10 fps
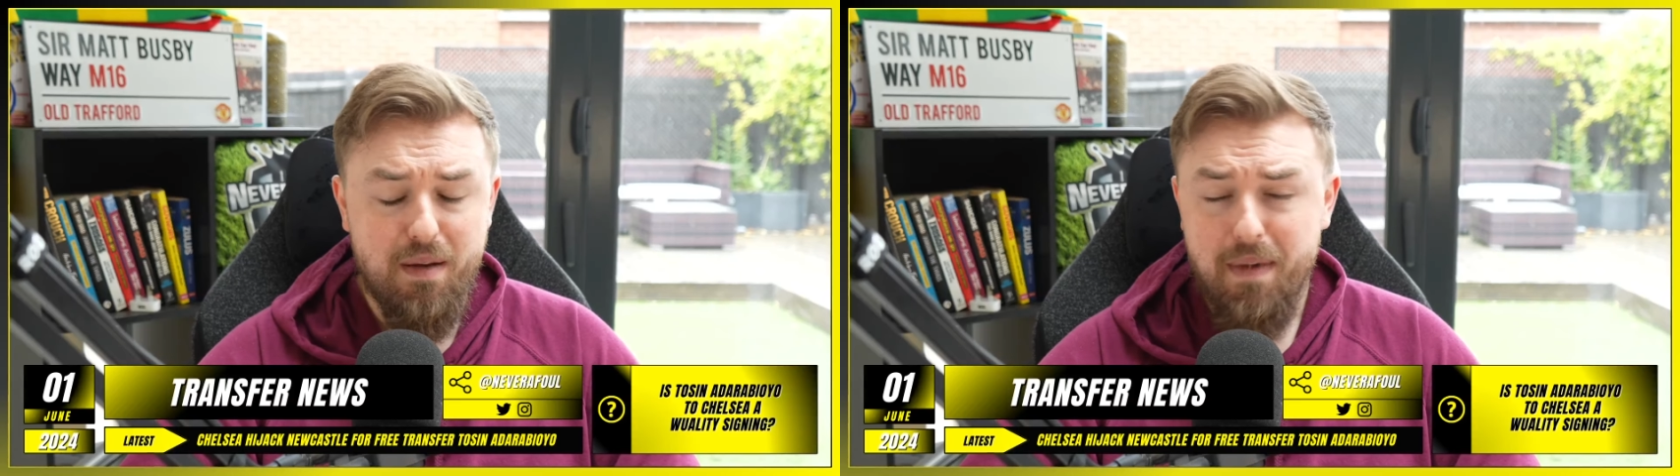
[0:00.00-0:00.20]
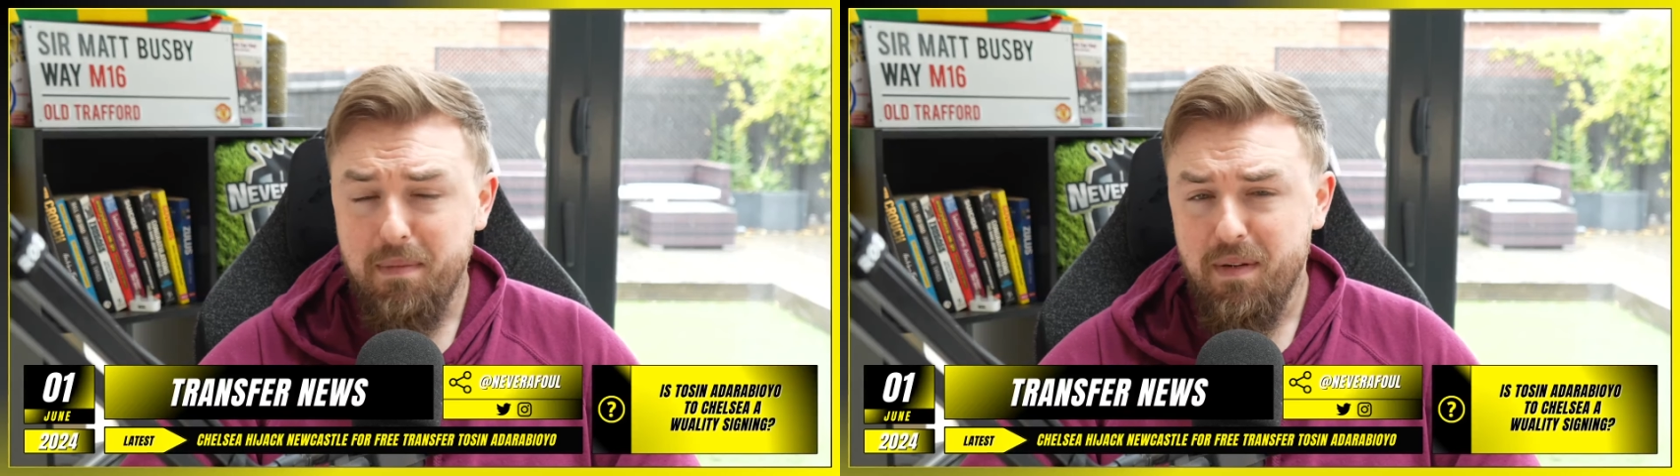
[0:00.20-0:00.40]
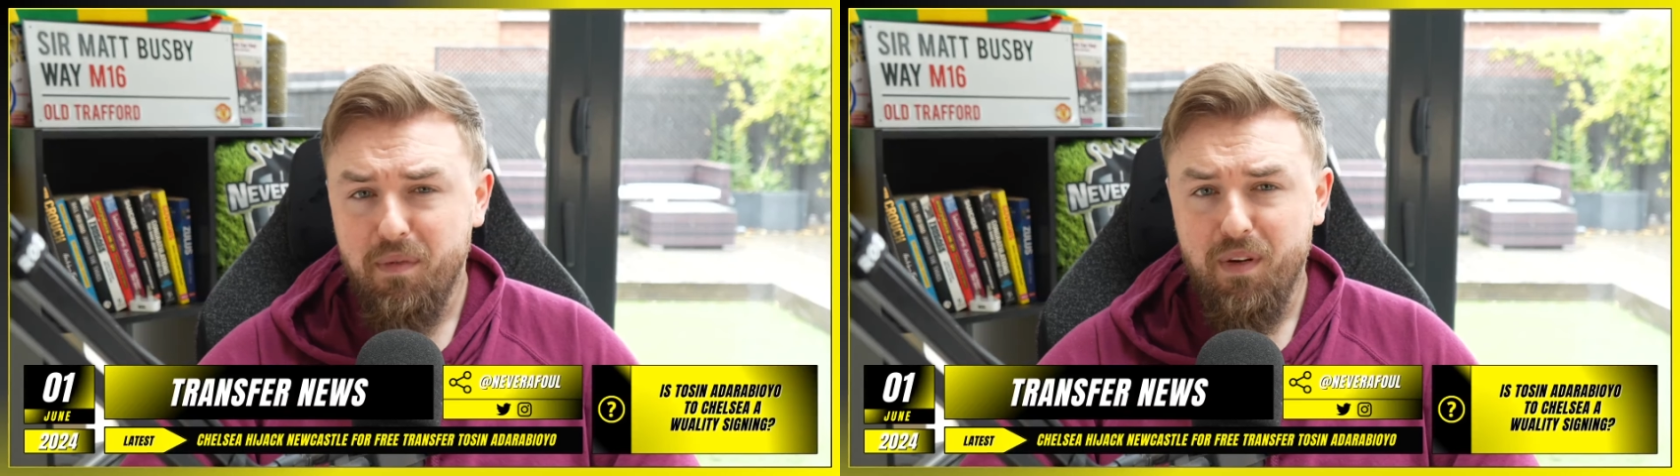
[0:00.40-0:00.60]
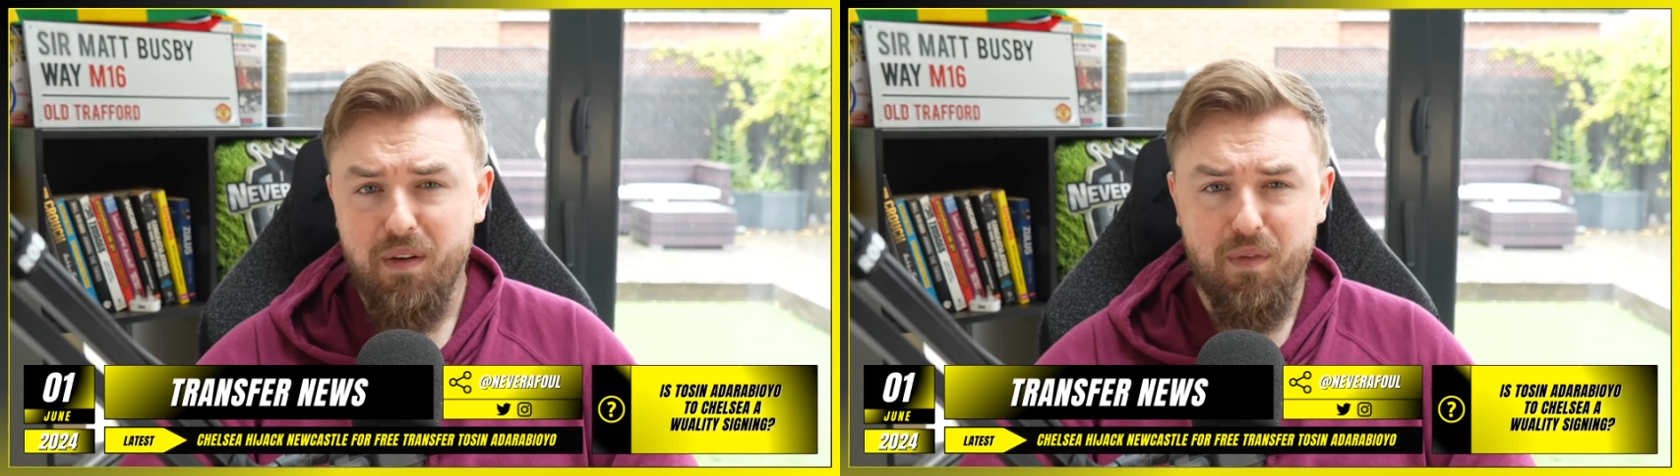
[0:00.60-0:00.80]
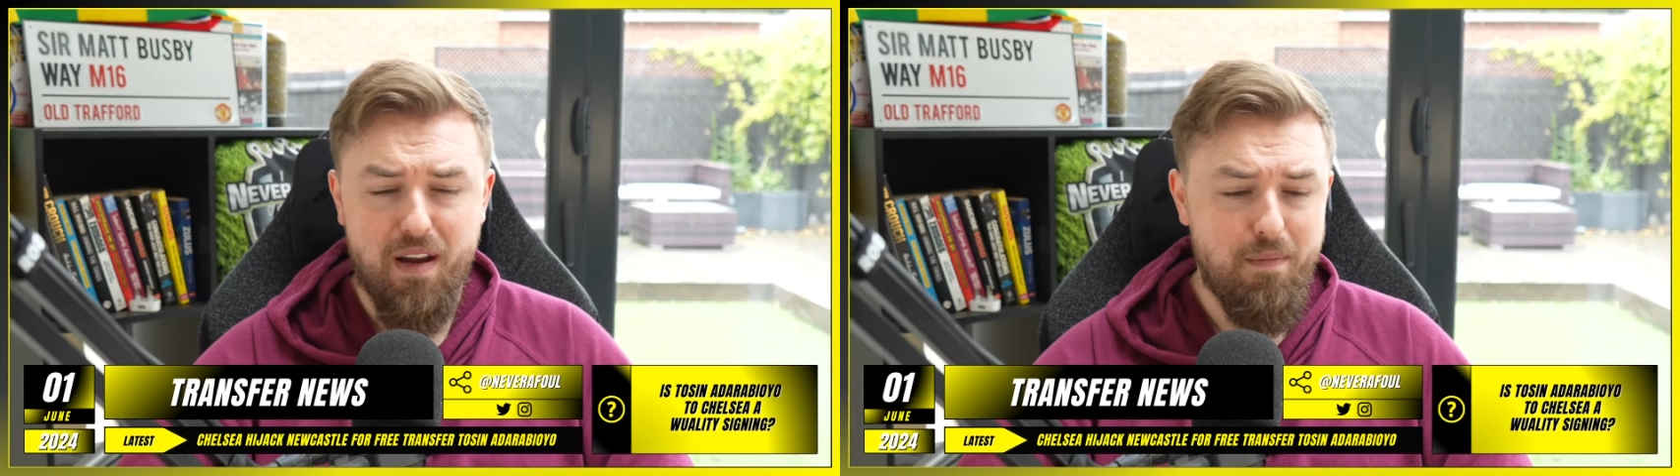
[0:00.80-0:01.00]
maybe even
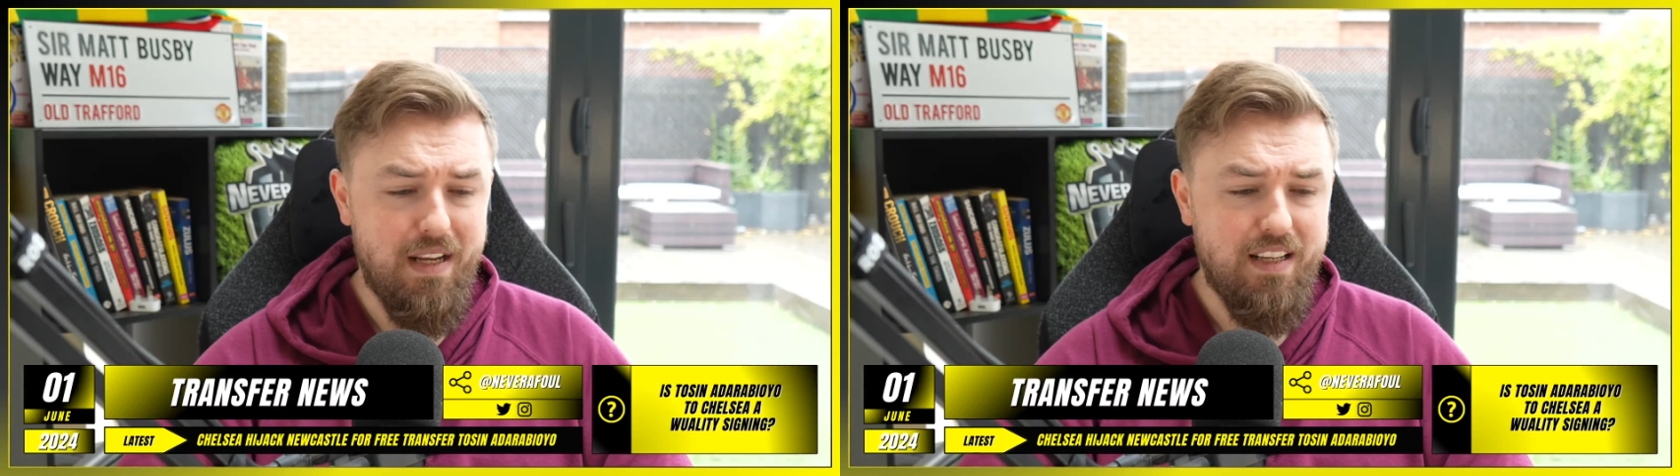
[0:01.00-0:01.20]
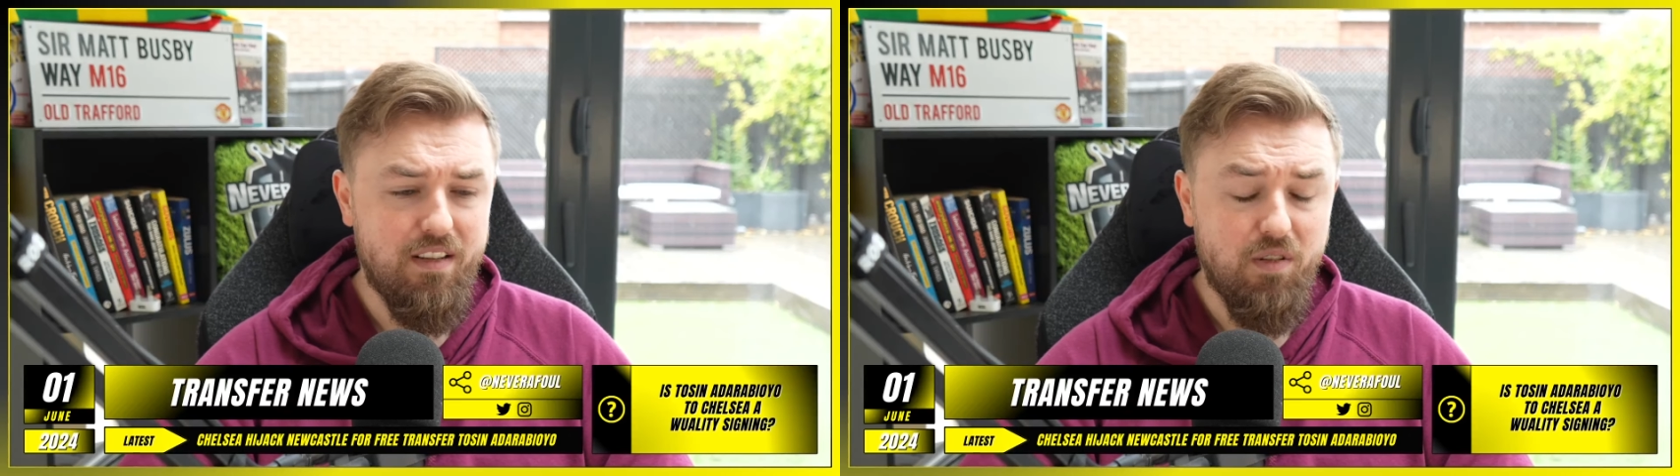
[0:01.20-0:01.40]
35 million